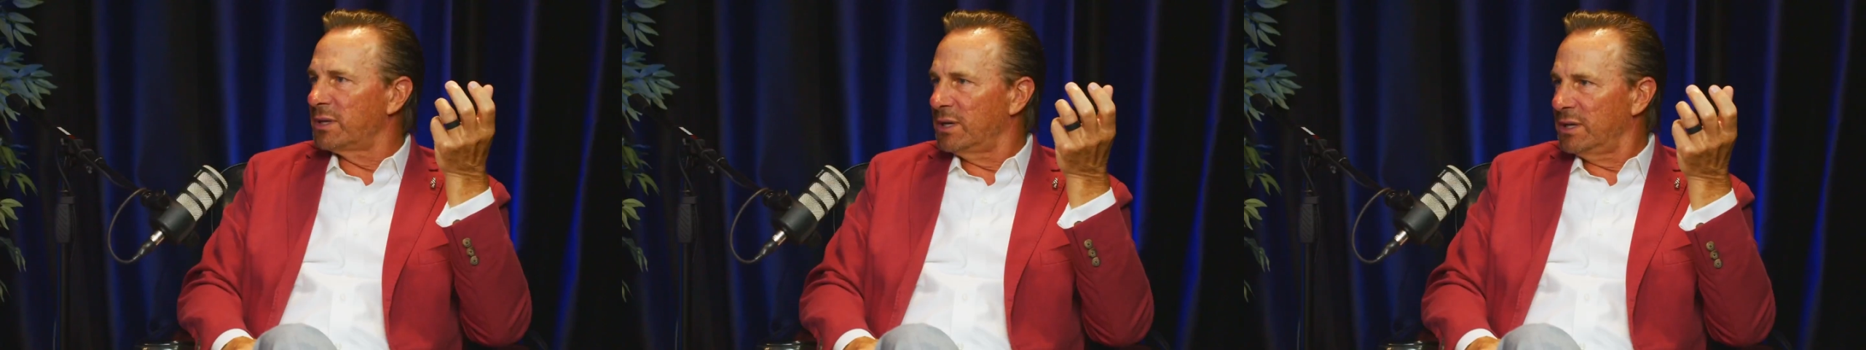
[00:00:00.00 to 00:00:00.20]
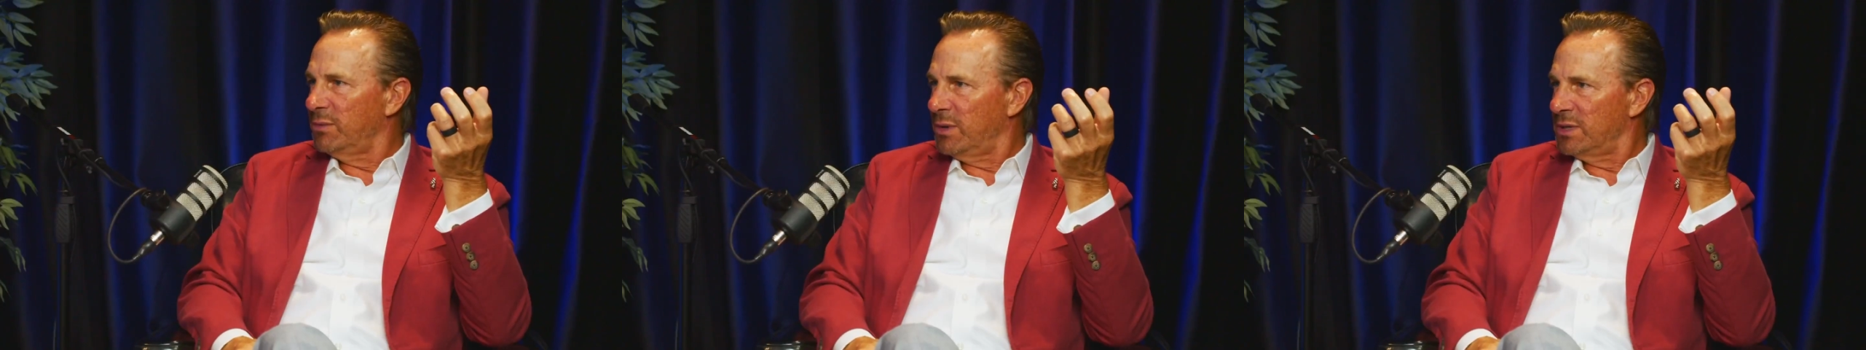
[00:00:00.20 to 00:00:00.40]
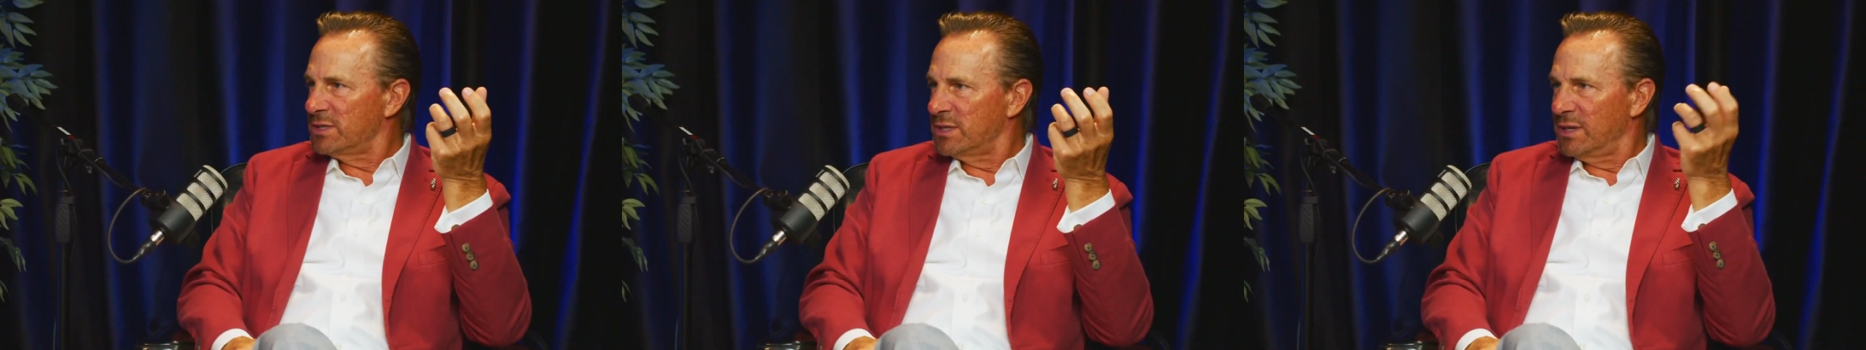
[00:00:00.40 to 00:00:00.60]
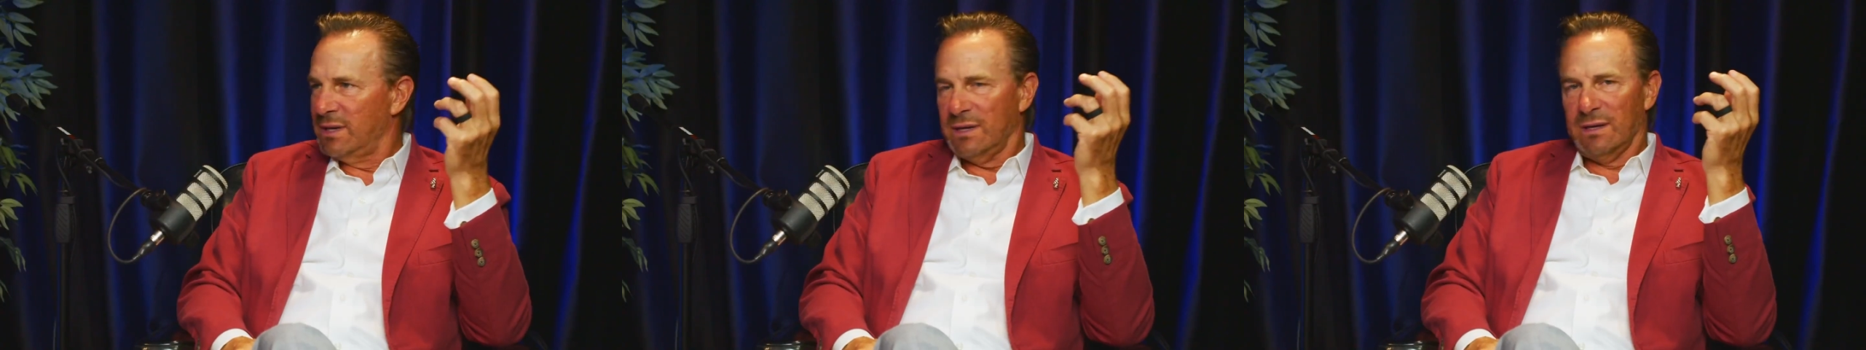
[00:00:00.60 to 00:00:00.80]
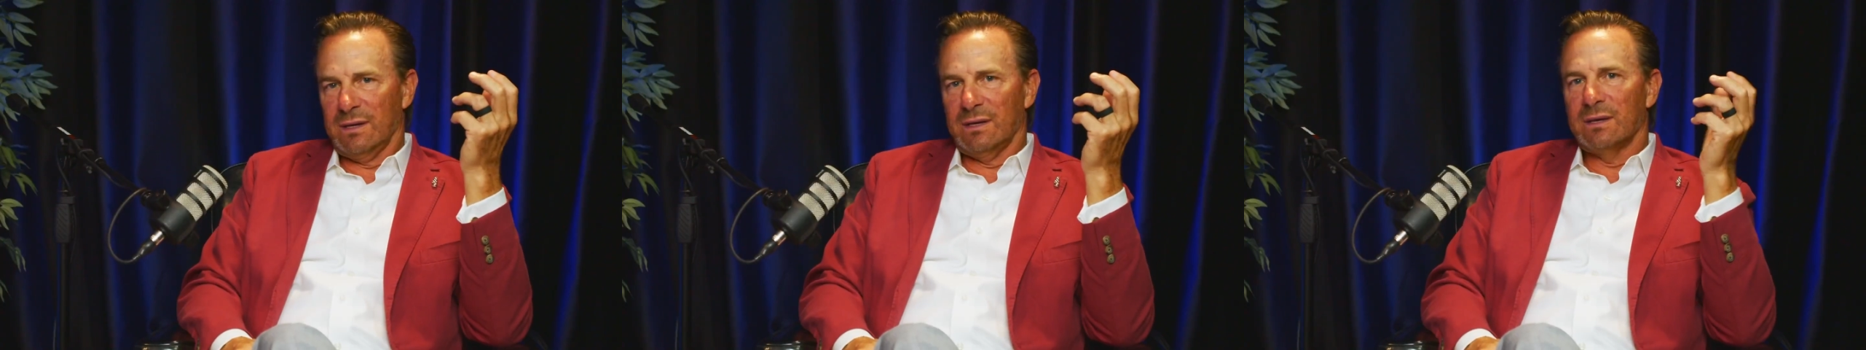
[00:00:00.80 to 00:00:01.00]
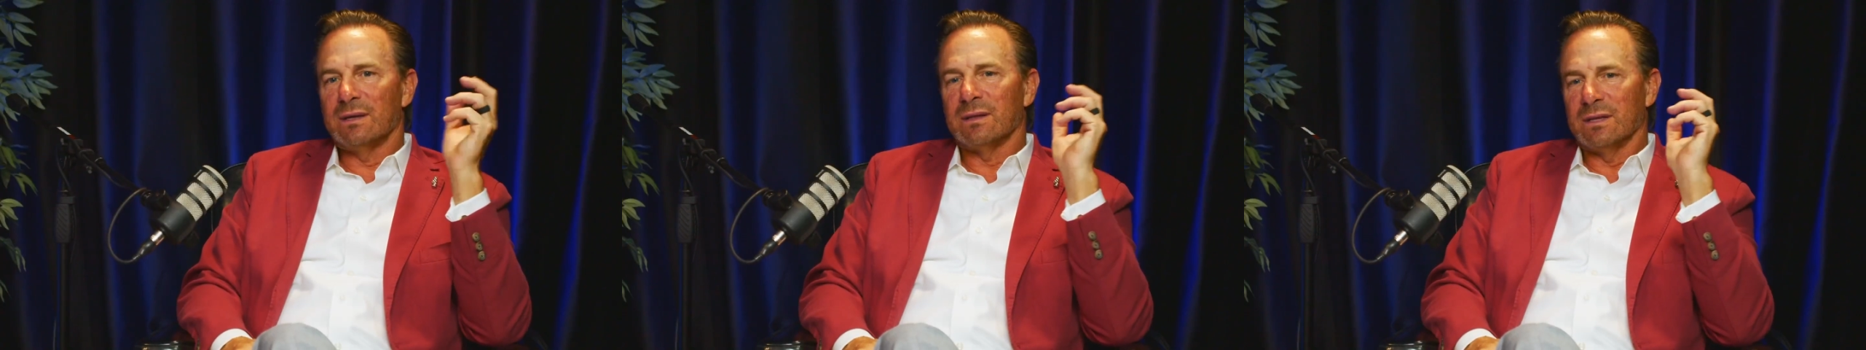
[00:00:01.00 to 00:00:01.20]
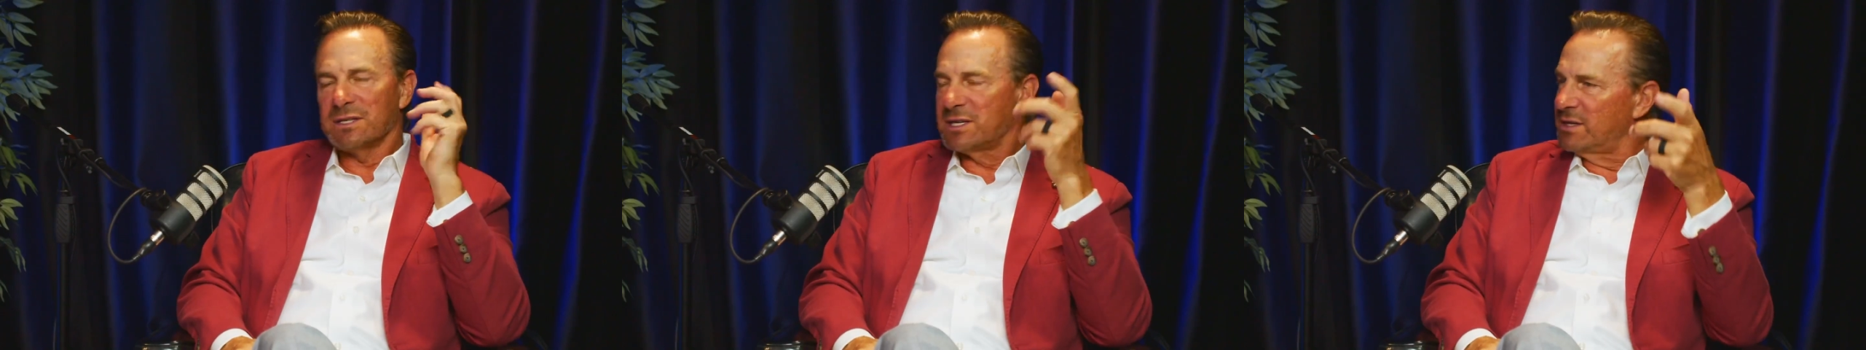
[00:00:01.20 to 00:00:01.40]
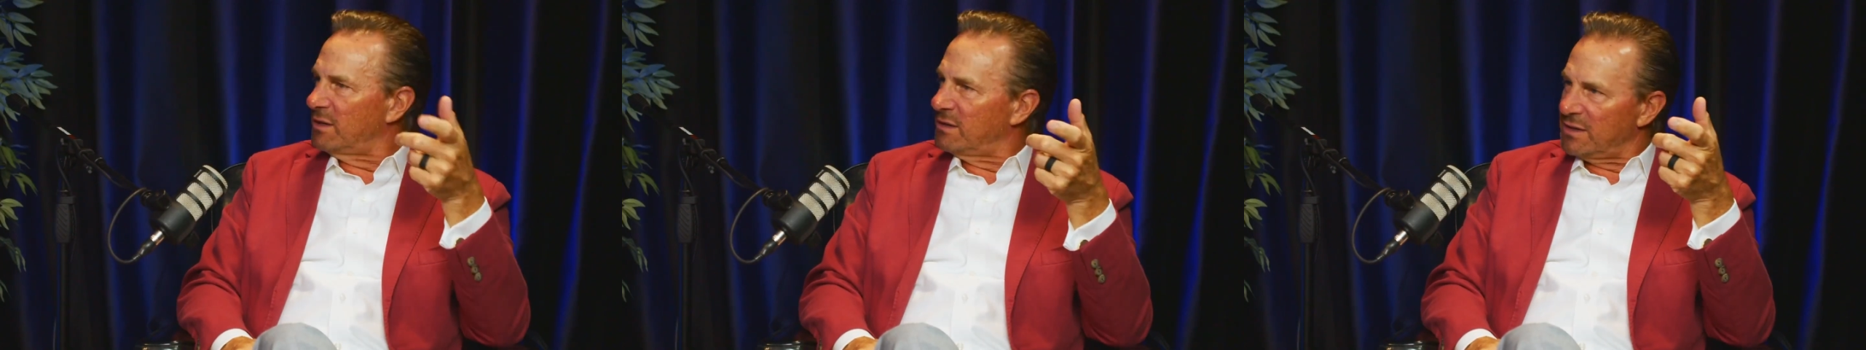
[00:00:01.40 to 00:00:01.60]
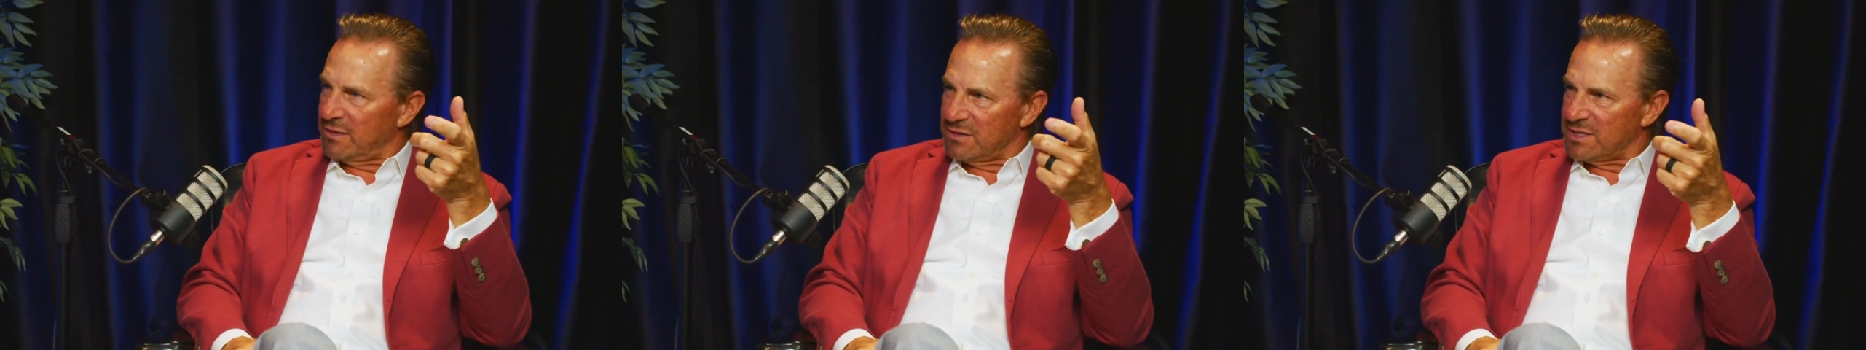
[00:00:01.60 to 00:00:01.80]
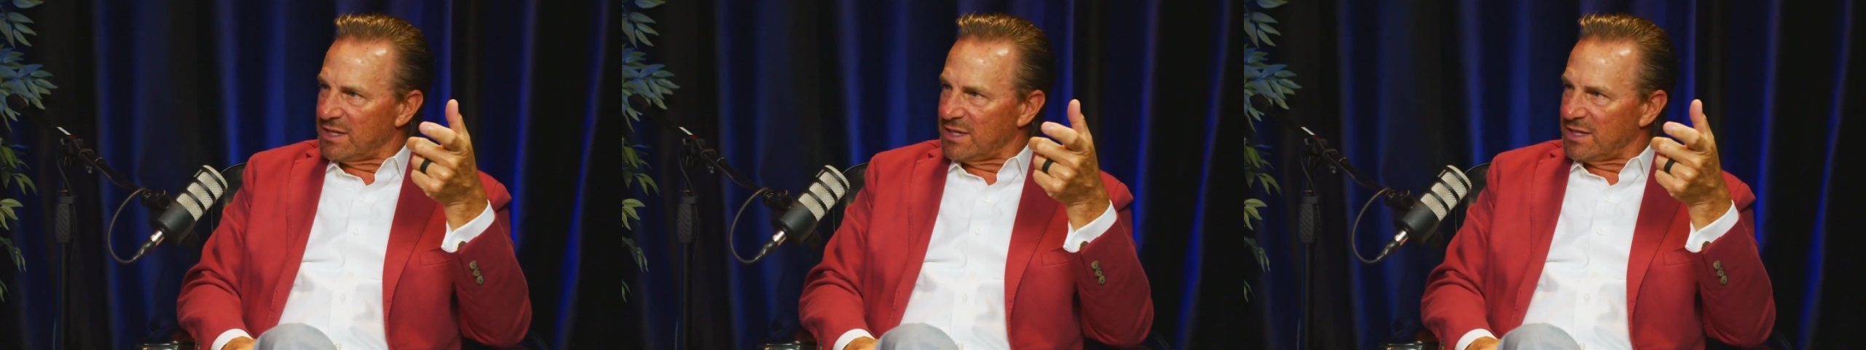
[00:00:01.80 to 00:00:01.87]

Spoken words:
anyways, let's get on the other